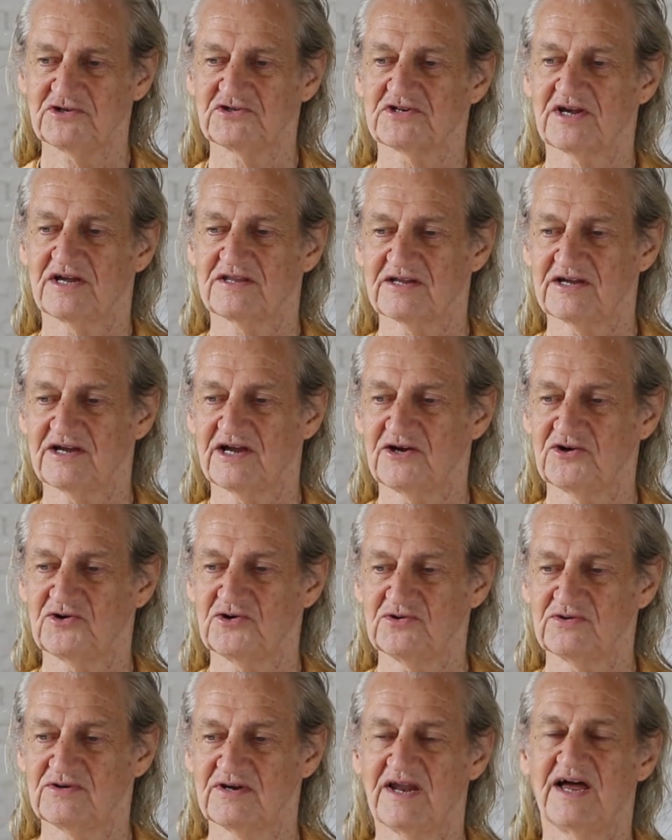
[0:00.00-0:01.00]
each other,
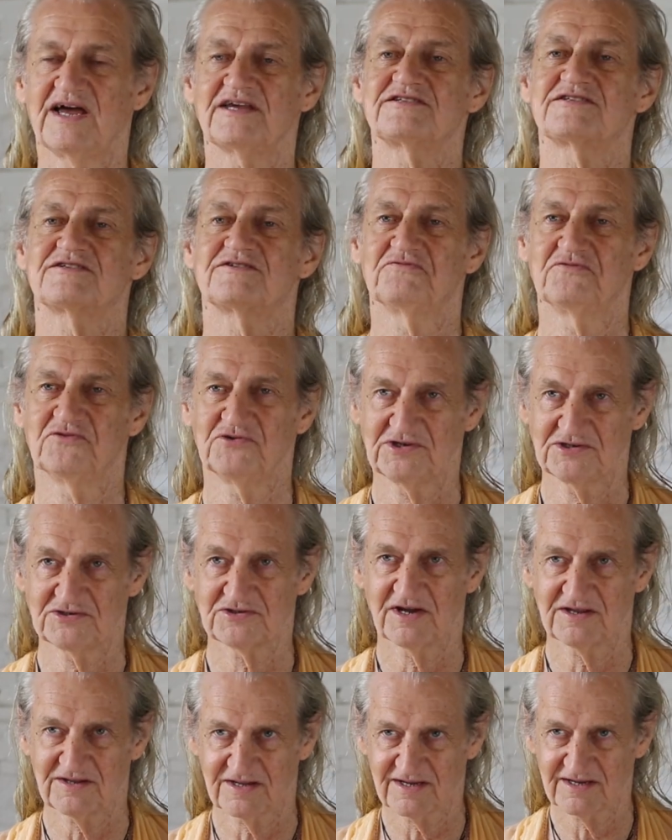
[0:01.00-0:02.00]
who lust for
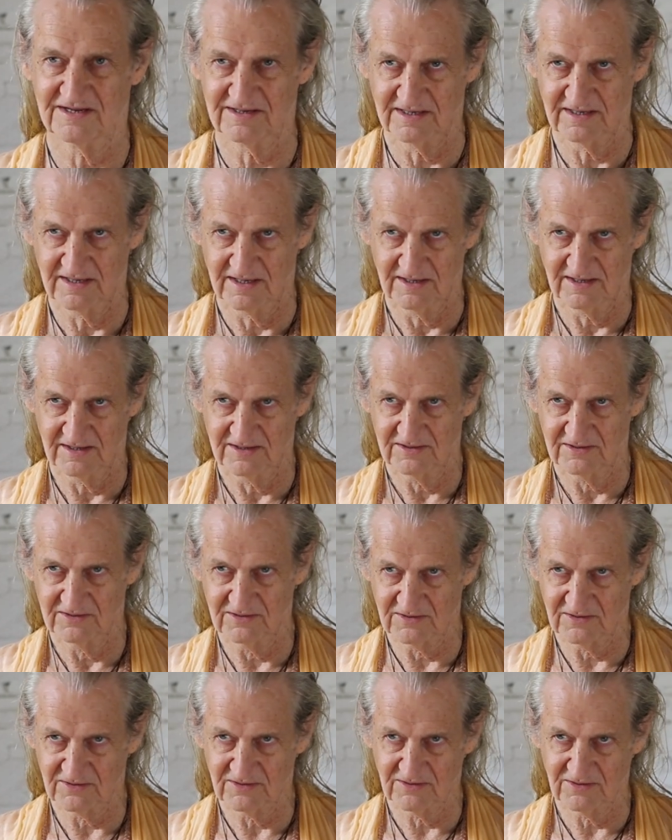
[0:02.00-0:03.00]
each other.
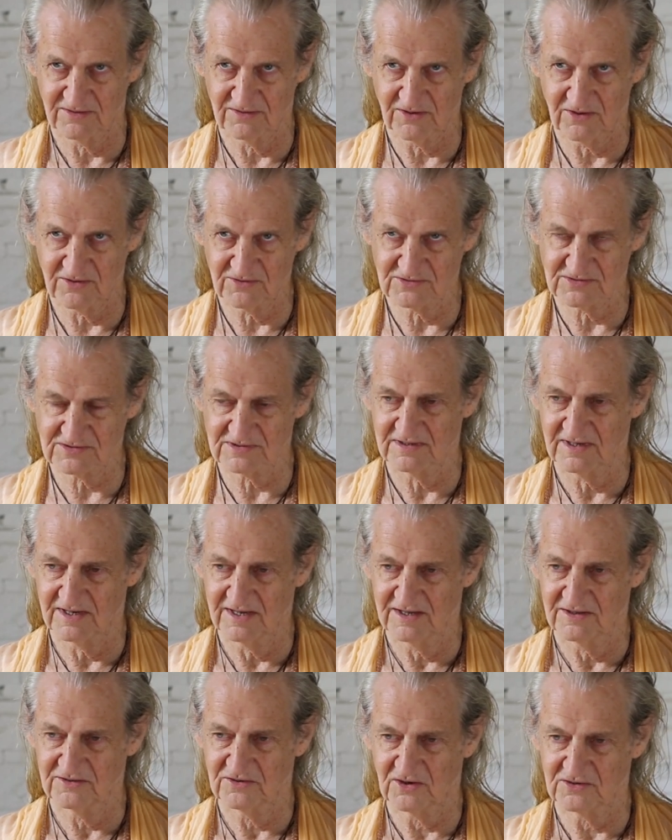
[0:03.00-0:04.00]
Those
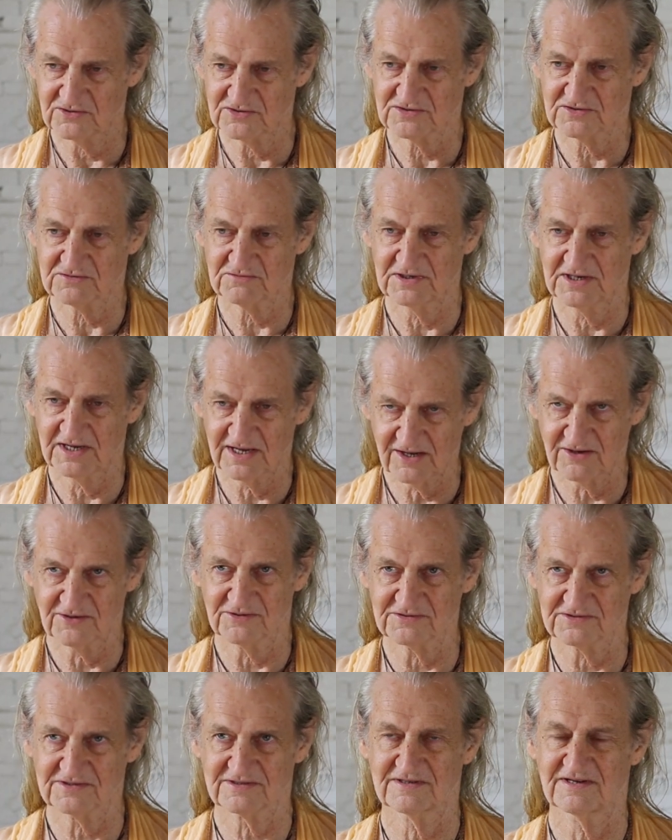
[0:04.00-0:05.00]
three
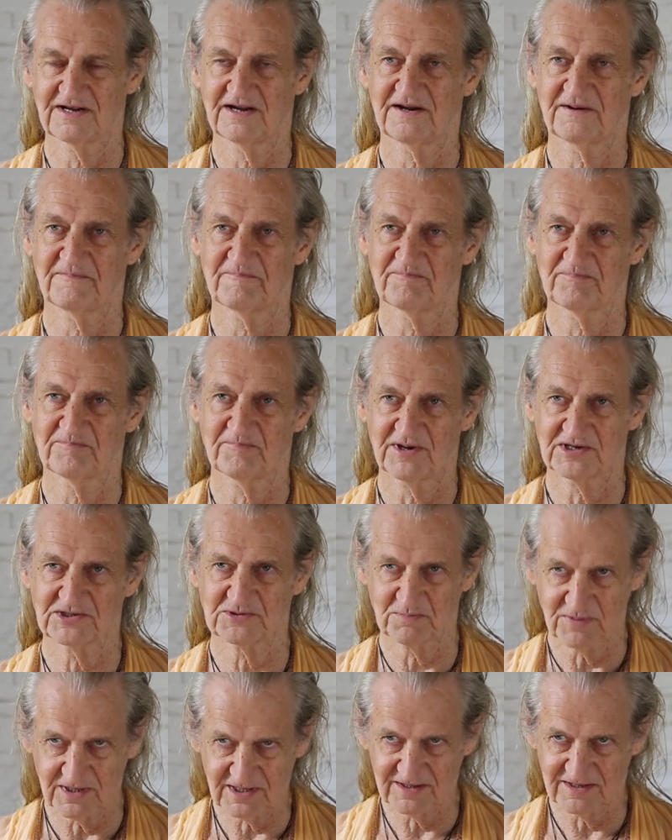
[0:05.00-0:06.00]
L's
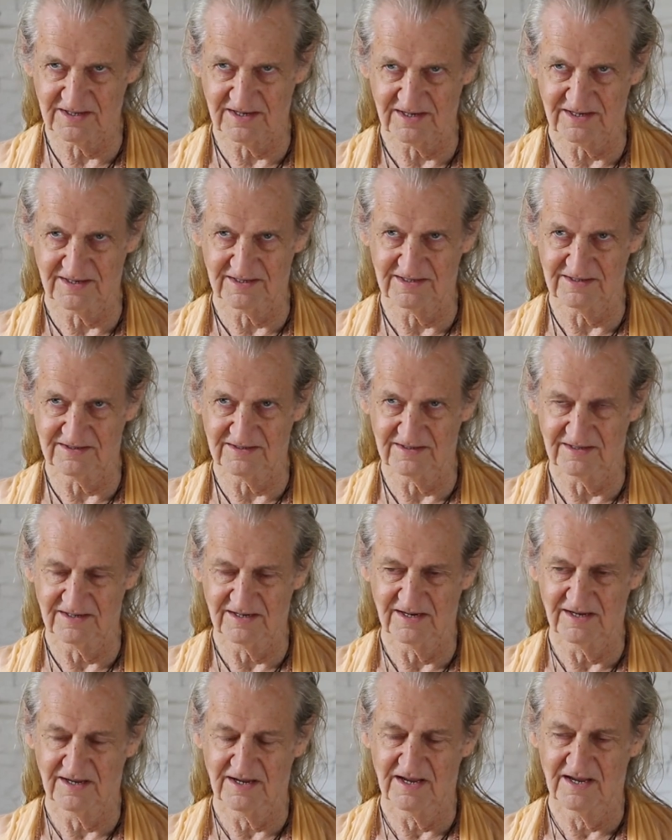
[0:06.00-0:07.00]
must be there in
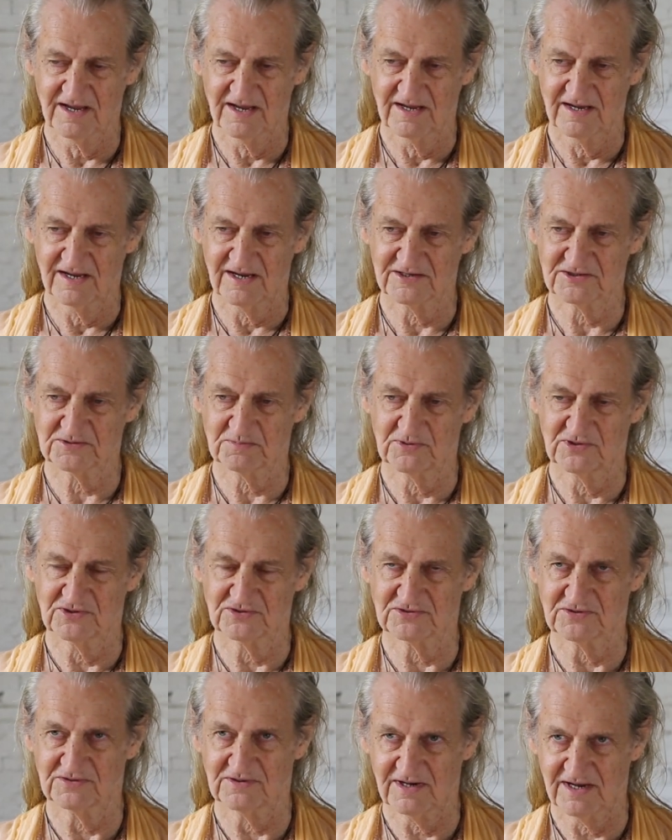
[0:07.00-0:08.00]
a
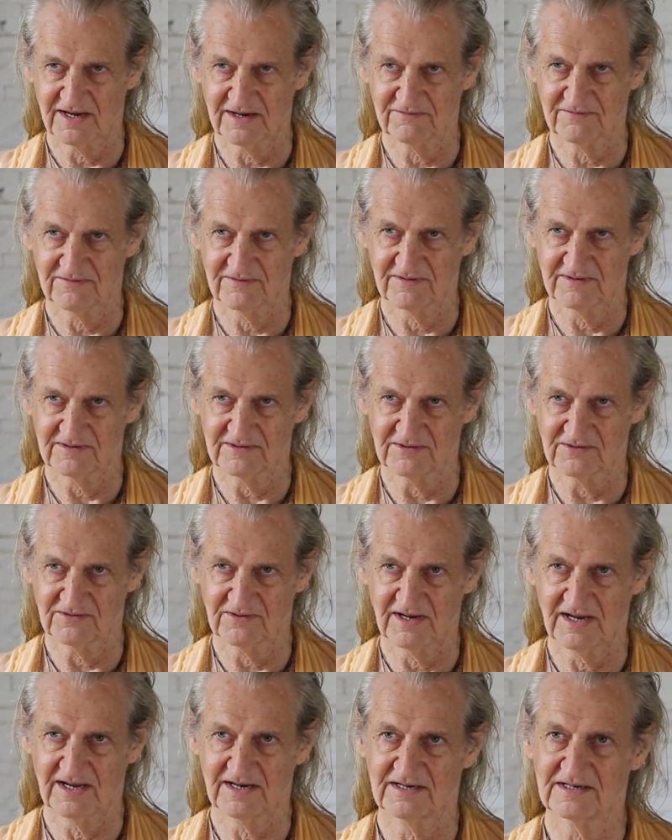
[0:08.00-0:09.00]
spiritual life,
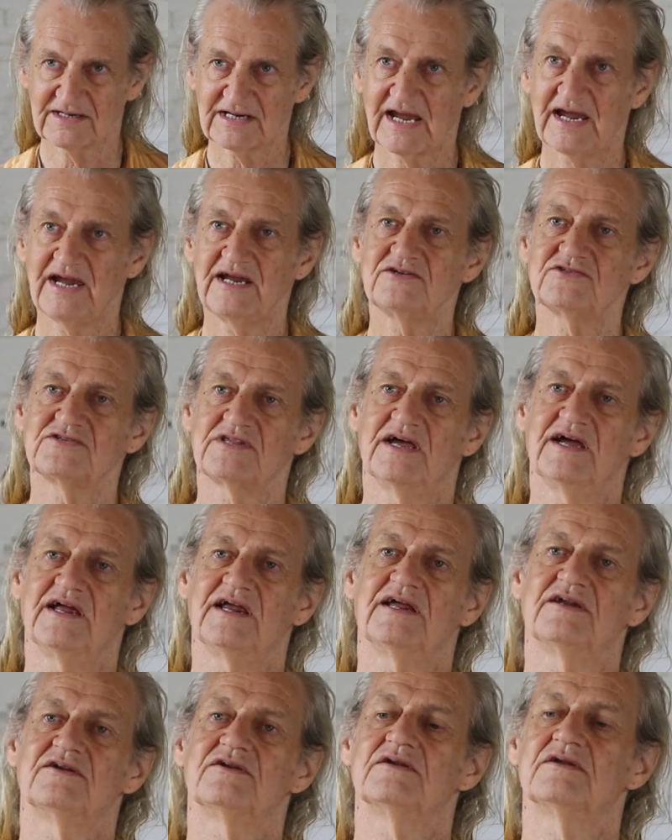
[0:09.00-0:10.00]
and engage that
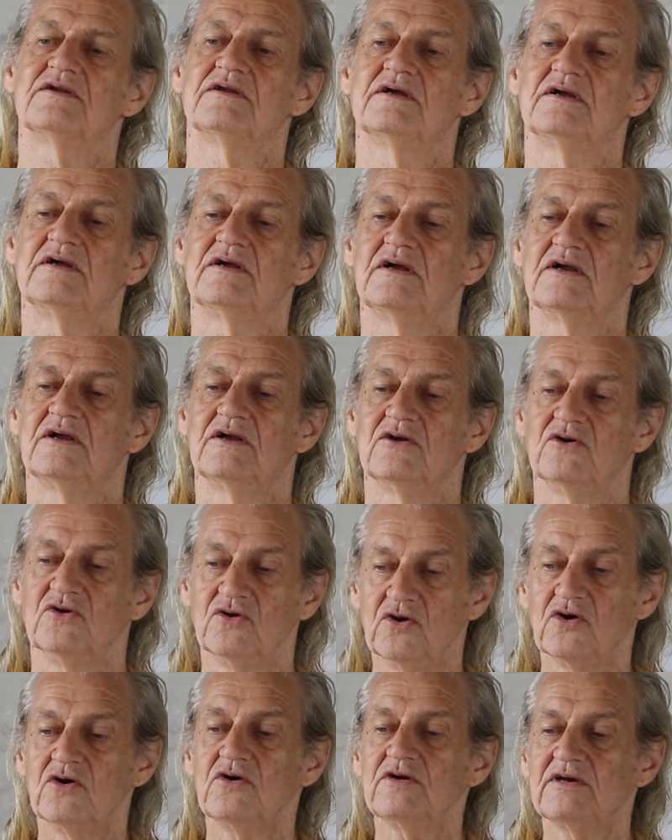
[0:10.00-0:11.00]
and
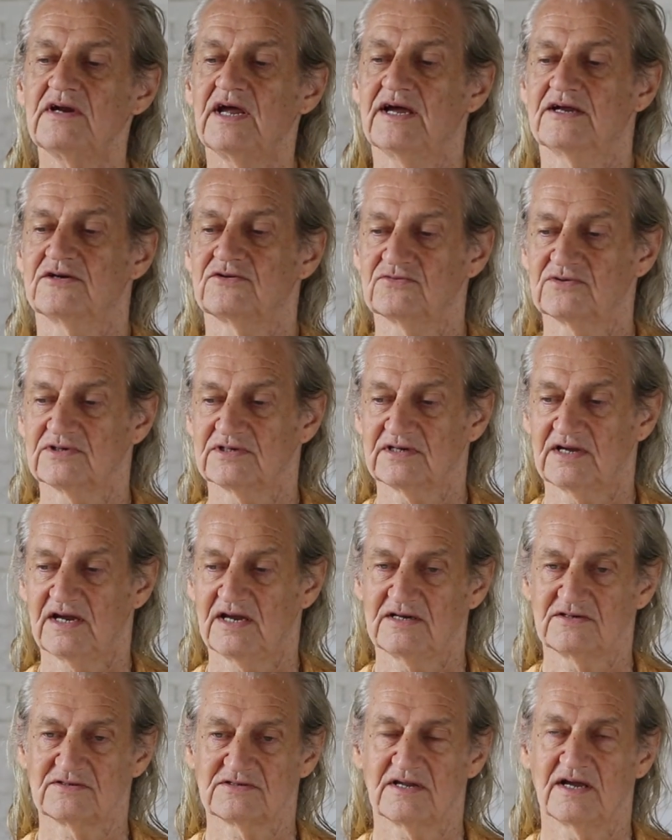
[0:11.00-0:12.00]
learn how to
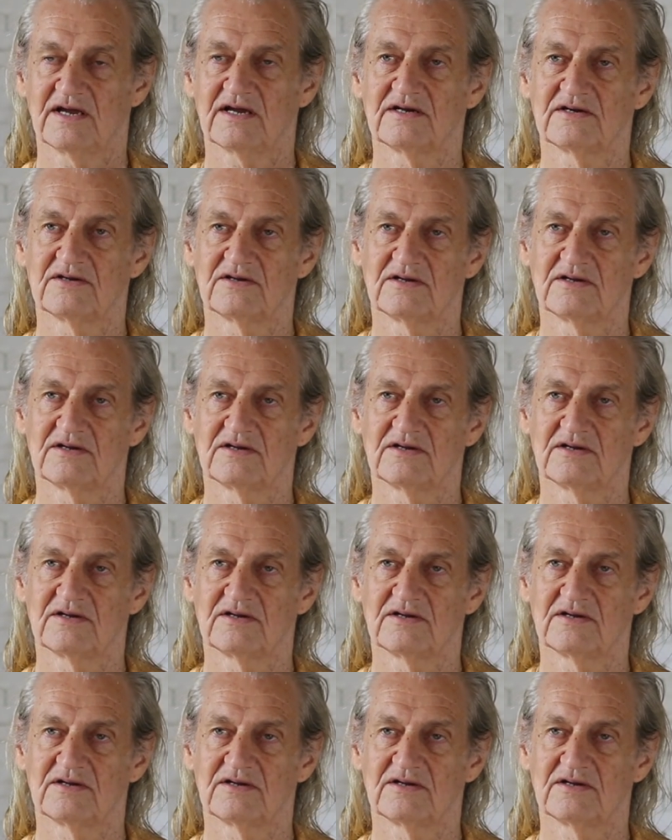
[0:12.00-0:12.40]
engage that.